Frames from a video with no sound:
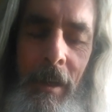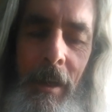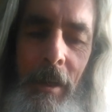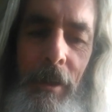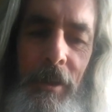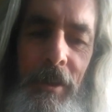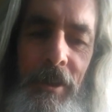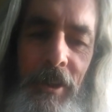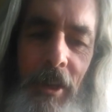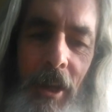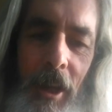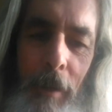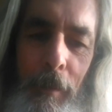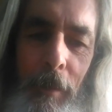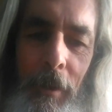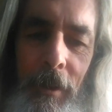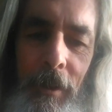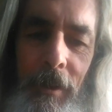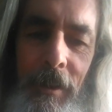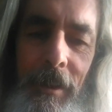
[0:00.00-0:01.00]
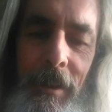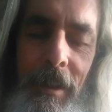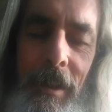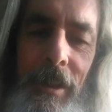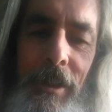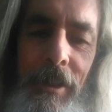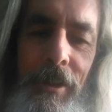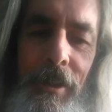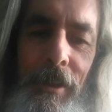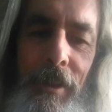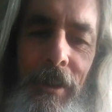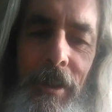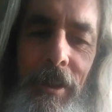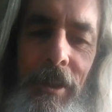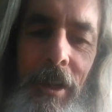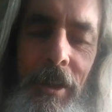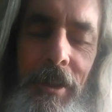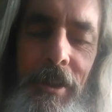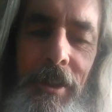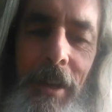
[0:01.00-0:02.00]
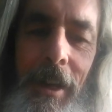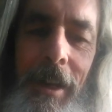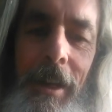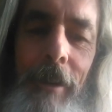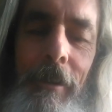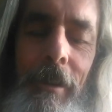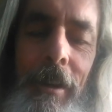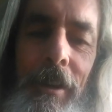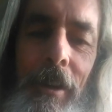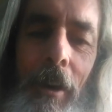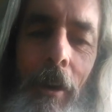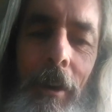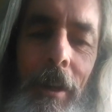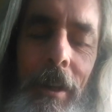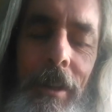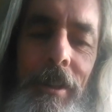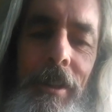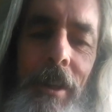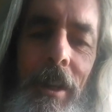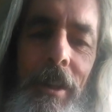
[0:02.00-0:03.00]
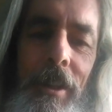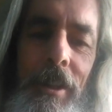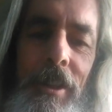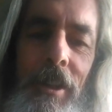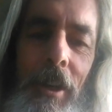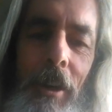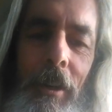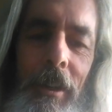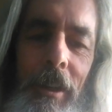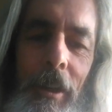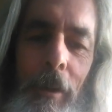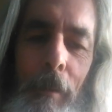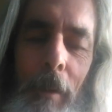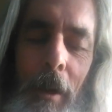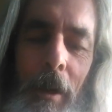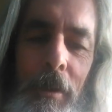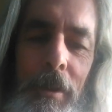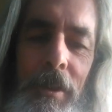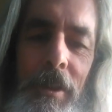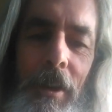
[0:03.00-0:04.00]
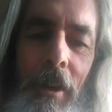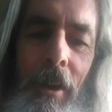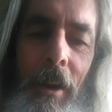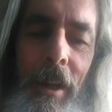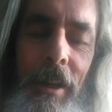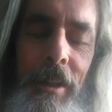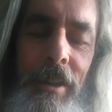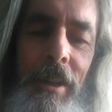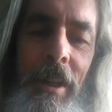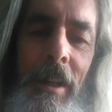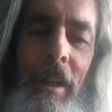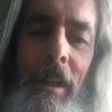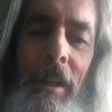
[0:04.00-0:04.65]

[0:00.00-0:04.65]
The serpent is this sacred knowledge and showing you both sides.